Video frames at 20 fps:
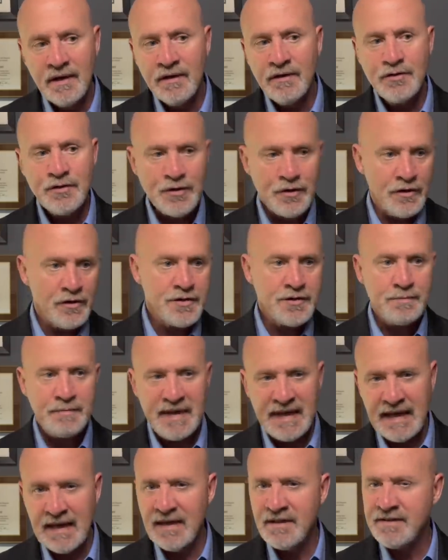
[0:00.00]
jurors
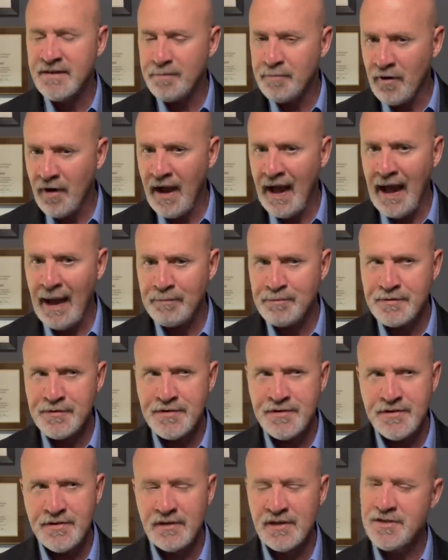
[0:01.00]
begin to
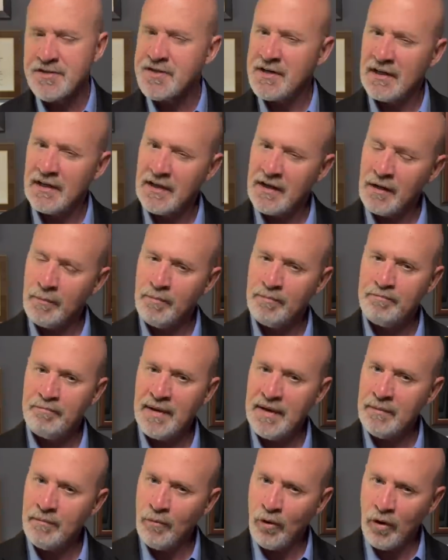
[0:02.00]
perhaps listen a little
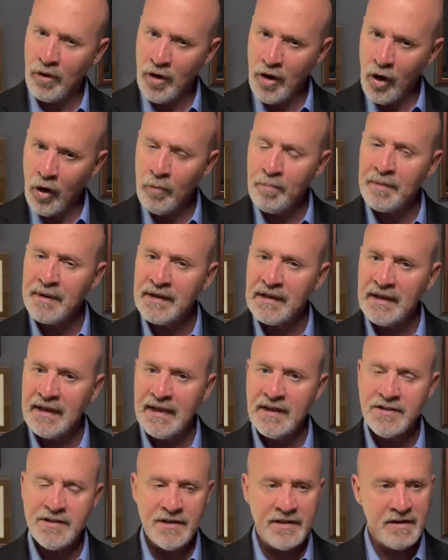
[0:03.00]
bit more
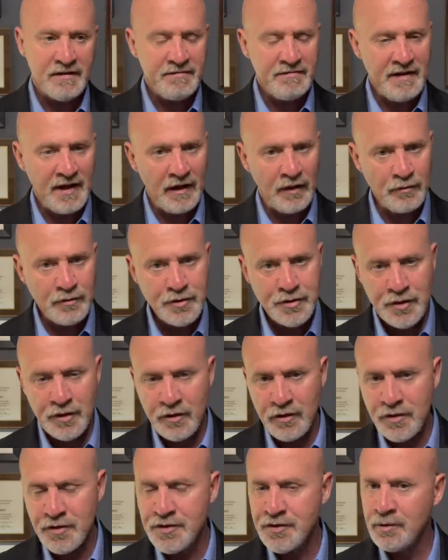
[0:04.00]
openly to their fellow
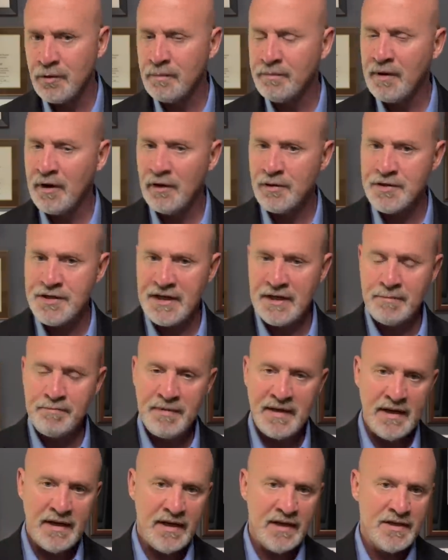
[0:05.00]
jurors, to opposing
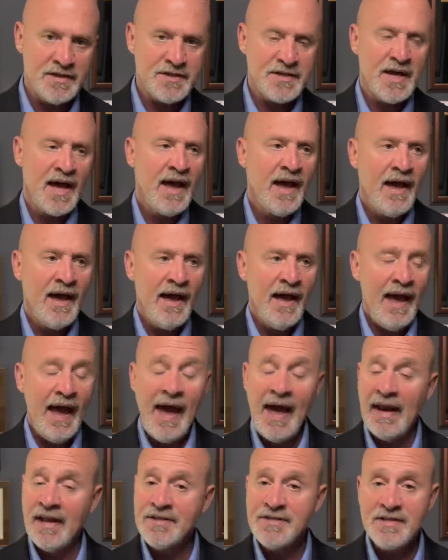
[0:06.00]
opinions,
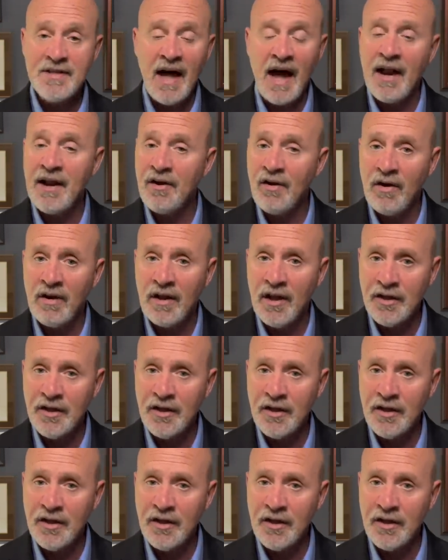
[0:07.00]
and it's not at all